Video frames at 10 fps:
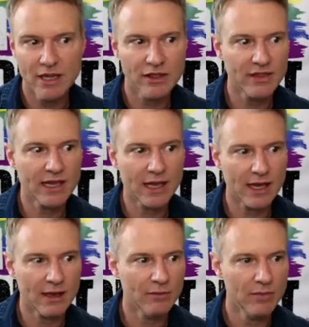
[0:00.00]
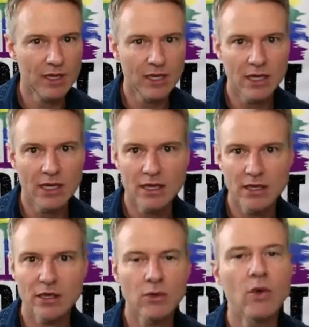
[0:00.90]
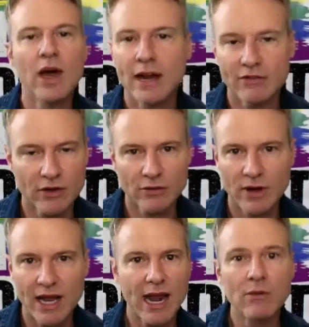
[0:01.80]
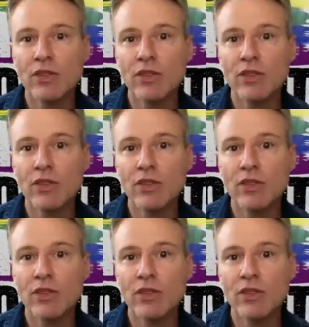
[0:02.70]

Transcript: think I'm whatever, right?